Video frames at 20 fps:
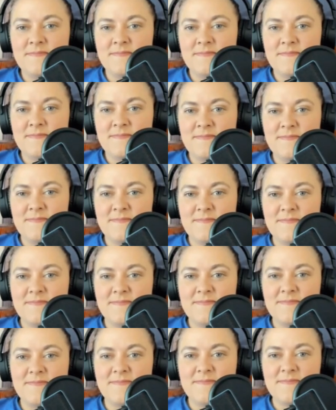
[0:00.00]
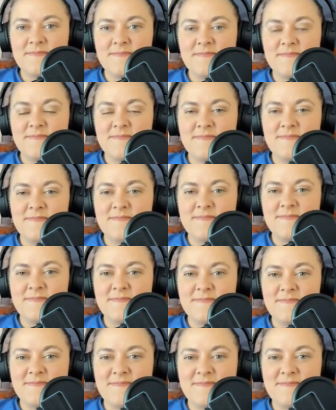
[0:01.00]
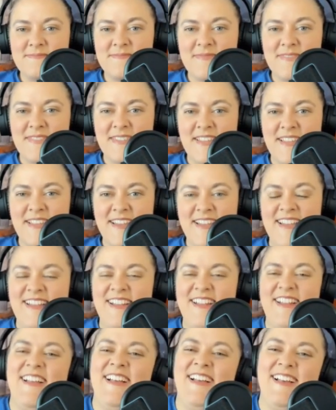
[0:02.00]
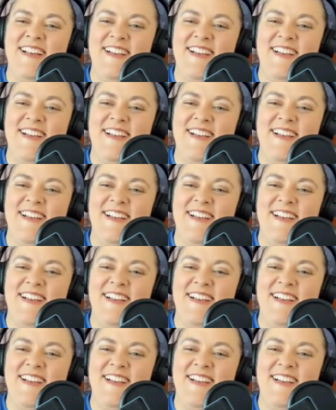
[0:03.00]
(silent)